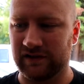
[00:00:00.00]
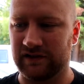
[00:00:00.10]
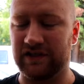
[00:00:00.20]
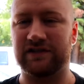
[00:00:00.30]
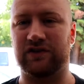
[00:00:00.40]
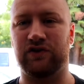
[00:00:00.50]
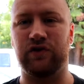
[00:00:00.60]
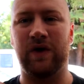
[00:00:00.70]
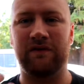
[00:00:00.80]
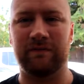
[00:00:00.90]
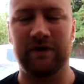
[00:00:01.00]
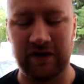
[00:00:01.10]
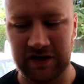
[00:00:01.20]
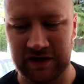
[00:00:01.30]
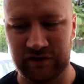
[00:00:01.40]
just so you have a better
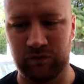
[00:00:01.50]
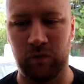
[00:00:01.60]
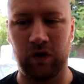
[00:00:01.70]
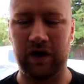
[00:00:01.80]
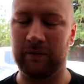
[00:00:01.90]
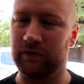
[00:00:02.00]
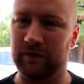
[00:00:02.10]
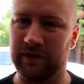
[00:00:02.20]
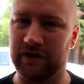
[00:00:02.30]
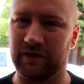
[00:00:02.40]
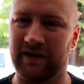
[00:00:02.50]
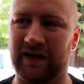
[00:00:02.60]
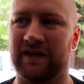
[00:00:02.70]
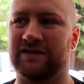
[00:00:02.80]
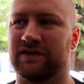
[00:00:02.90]
idea of what I'm going to be
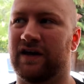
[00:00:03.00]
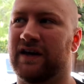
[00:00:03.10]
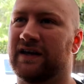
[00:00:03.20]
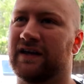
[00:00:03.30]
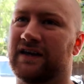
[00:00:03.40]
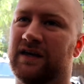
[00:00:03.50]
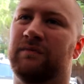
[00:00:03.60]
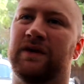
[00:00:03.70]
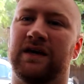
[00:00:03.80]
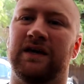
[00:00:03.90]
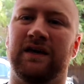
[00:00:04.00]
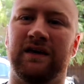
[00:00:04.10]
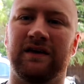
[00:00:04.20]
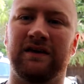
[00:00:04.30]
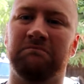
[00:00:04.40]
doing, and so that it can keep me
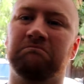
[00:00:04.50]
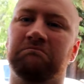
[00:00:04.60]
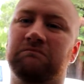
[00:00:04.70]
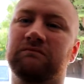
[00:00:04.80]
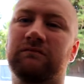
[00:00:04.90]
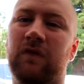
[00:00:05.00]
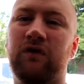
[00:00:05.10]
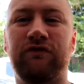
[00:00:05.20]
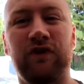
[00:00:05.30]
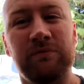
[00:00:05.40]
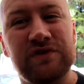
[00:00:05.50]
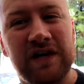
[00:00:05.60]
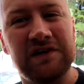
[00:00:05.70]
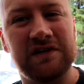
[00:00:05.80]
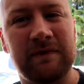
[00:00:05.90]
from
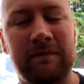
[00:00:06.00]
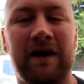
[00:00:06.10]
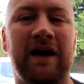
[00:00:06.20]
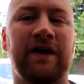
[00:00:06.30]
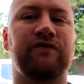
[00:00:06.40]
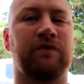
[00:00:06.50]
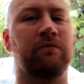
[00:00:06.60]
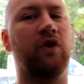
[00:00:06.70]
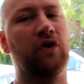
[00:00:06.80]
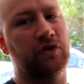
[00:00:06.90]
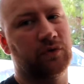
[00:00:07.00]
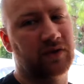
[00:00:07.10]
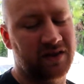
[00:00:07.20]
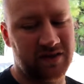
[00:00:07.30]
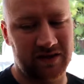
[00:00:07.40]
changing my mind, from not
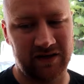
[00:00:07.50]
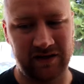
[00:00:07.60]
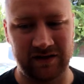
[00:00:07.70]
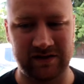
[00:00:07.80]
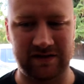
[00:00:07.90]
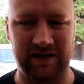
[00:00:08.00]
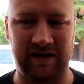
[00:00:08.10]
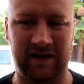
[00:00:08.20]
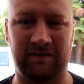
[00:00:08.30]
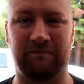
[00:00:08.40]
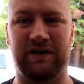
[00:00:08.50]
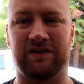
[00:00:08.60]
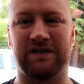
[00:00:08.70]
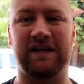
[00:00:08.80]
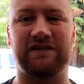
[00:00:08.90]
doing things, and
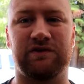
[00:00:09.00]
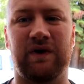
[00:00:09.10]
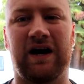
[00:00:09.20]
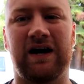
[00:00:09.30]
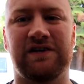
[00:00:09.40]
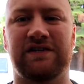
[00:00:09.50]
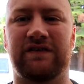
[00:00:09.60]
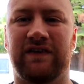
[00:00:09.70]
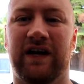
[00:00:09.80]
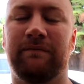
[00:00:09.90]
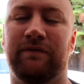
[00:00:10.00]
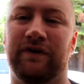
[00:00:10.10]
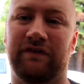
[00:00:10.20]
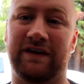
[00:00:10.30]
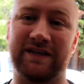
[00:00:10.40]
because it gets too hard just giving up. Or
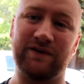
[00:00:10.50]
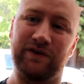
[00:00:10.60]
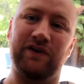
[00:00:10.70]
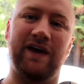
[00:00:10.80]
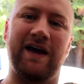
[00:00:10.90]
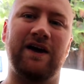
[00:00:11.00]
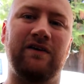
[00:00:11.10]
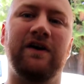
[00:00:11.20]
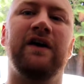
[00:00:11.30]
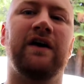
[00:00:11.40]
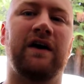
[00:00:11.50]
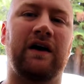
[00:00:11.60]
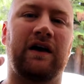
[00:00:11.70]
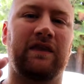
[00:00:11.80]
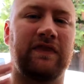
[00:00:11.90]
if I tell you now,
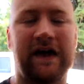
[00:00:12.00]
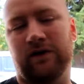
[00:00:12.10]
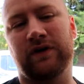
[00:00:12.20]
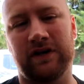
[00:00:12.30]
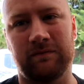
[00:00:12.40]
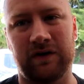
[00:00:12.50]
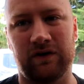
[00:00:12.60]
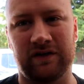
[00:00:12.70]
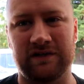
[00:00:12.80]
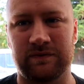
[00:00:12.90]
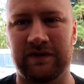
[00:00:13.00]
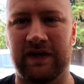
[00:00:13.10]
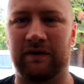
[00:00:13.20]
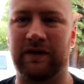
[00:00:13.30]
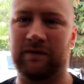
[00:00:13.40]
that'll keep me honest with it
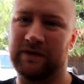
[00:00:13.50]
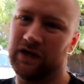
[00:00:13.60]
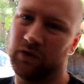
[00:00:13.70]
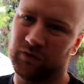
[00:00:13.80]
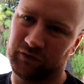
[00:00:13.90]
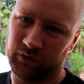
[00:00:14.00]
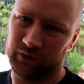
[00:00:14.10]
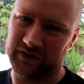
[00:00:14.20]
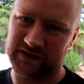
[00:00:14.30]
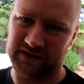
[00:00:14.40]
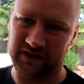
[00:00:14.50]
and it'll keep me going forwards.